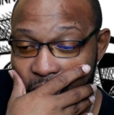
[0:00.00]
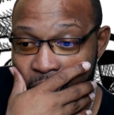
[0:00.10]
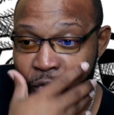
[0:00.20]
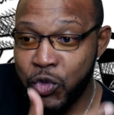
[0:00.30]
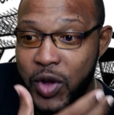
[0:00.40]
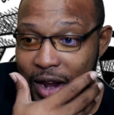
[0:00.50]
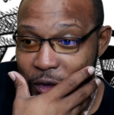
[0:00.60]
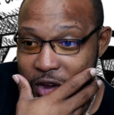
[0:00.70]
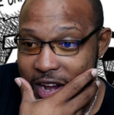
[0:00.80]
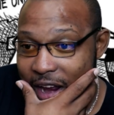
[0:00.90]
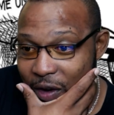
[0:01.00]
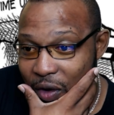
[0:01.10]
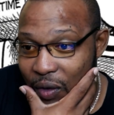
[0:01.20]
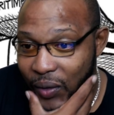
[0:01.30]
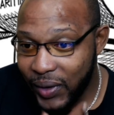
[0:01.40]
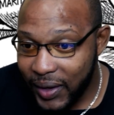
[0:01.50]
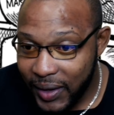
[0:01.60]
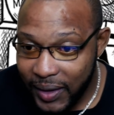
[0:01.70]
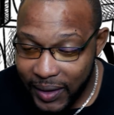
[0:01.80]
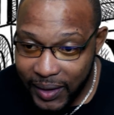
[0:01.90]
Ruel Reid now
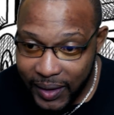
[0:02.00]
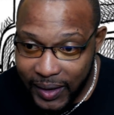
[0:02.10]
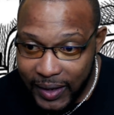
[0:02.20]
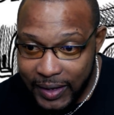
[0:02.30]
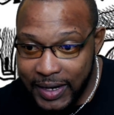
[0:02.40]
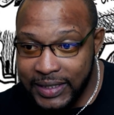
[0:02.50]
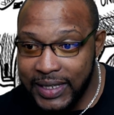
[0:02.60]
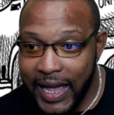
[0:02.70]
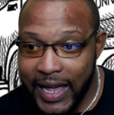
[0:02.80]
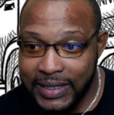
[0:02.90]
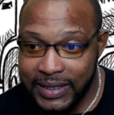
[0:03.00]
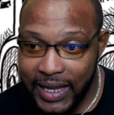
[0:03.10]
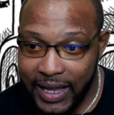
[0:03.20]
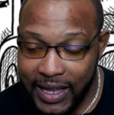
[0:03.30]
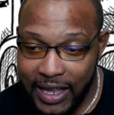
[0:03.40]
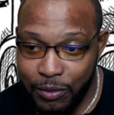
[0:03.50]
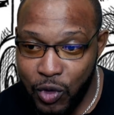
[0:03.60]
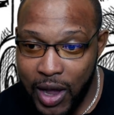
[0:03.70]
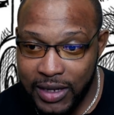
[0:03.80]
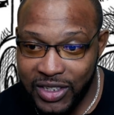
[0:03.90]
decides say he
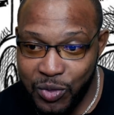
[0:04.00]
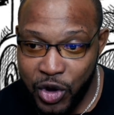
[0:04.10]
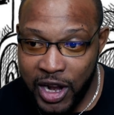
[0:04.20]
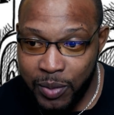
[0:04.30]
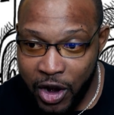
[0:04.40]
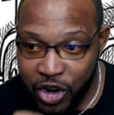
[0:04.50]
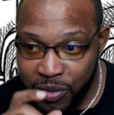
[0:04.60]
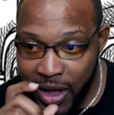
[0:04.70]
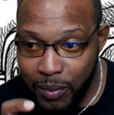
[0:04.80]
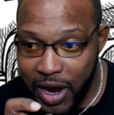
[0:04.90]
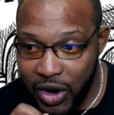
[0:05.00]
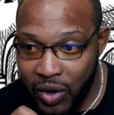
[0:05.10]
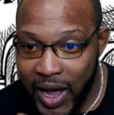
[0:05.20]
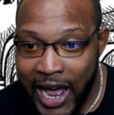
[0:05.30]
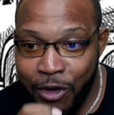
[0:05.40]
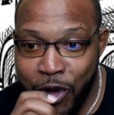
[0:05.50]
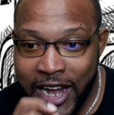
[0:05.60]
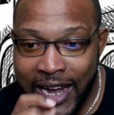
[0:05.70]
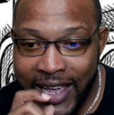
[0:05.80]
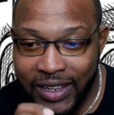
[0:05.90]
wants some more helper. Remember now, already
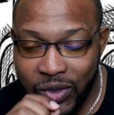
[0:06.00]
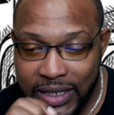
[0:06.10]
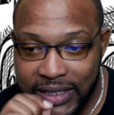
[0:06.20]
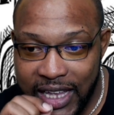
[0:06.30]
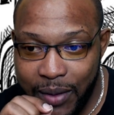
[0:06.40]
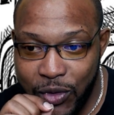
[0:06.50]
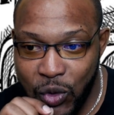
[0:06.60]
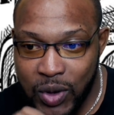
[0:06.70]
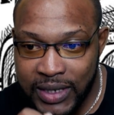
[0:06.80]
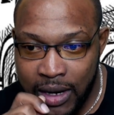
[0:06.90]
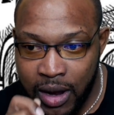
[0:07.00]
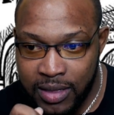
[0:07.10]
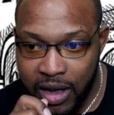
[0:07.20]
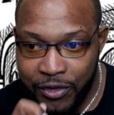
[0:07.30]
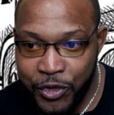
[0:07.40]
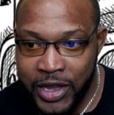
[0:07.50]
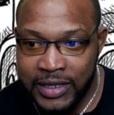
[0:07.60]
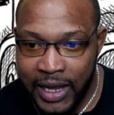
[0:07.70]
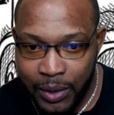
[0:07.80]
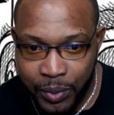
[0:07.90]
linked to the CMU was another of Reid's
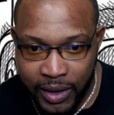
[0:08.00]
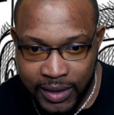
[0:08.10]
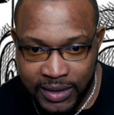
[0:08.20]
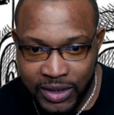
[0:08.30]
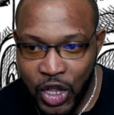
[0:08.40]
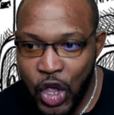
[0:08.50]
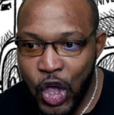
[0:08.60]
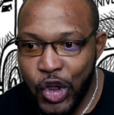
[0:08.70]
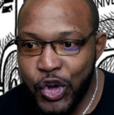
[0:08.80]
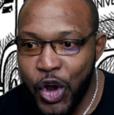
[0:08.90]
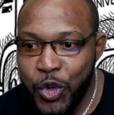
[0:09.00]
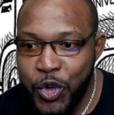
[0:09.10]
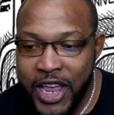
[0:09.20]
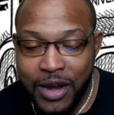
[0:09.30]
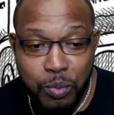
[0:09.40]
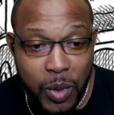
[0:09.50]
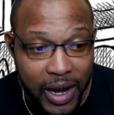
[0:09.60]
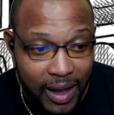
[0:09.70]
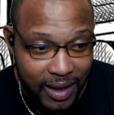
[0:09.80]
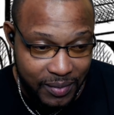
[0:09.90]
helpers, Doreen
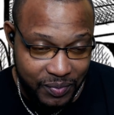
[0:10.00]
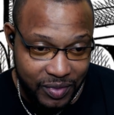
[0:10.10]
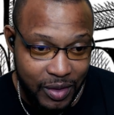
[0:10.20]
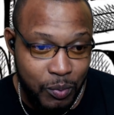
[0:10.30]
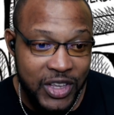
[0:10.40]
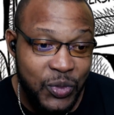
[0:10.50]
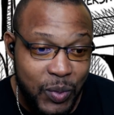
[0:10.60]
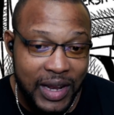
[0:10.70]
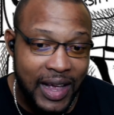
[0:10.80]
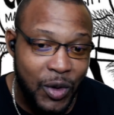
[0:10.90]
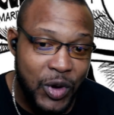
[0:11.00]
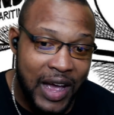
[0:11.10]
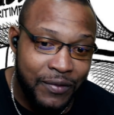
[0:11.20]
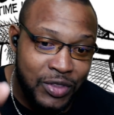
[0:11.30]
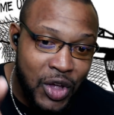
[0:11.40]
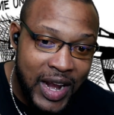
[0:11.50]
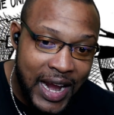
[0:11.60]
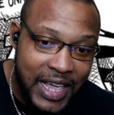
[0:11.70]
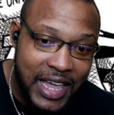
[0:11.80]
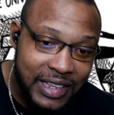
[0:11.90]
Miller. Miss Miller would have done an
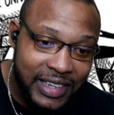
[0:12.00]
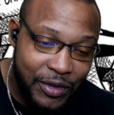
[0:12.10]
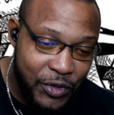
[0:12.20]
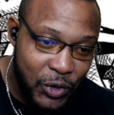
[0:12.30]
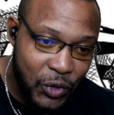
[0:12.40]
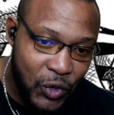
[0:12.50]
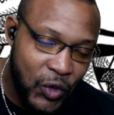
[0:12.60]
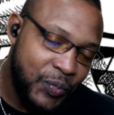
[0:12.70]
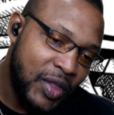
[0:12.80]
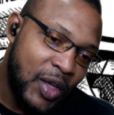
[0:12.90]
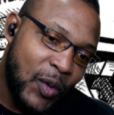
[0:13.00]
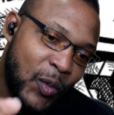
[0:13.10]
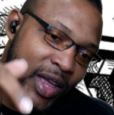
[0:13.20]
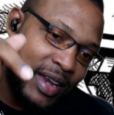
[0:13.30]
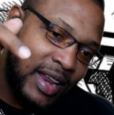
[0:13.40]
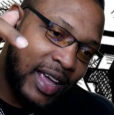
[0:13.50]
interview with the